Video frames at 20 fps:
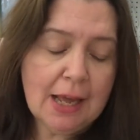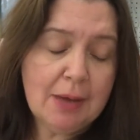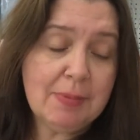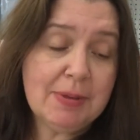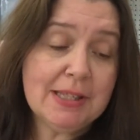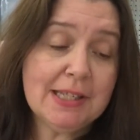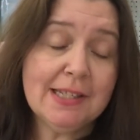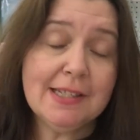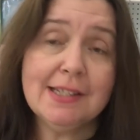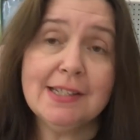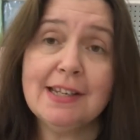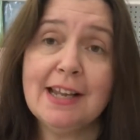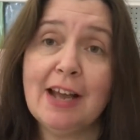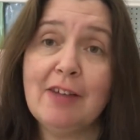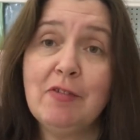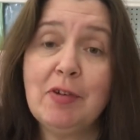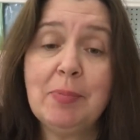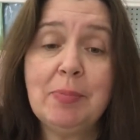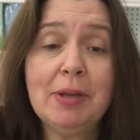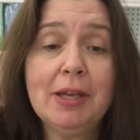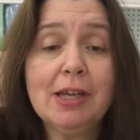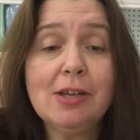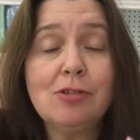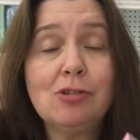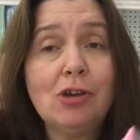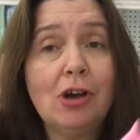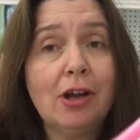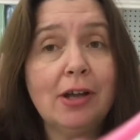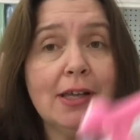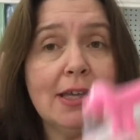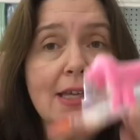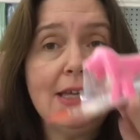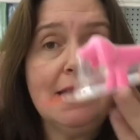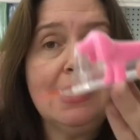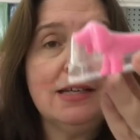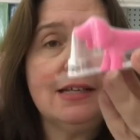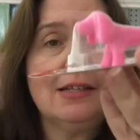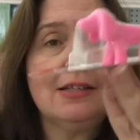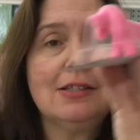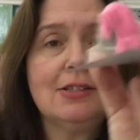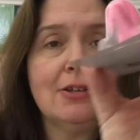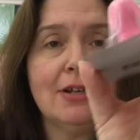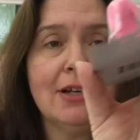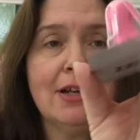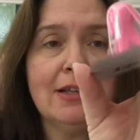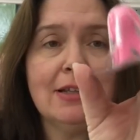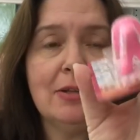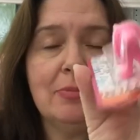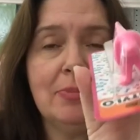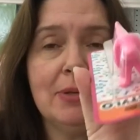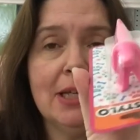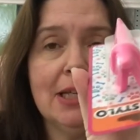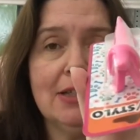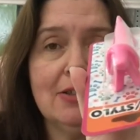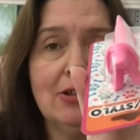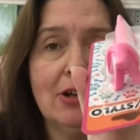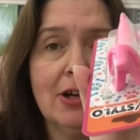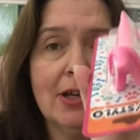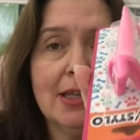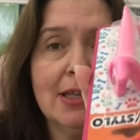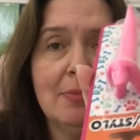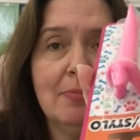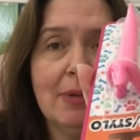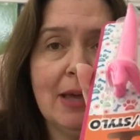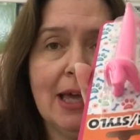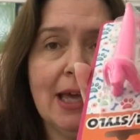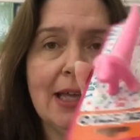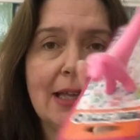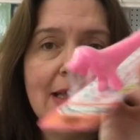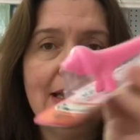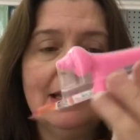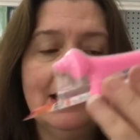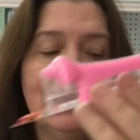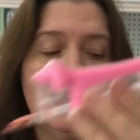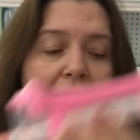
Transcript: but they did have a pink doggy, so I got the pink doggy pen.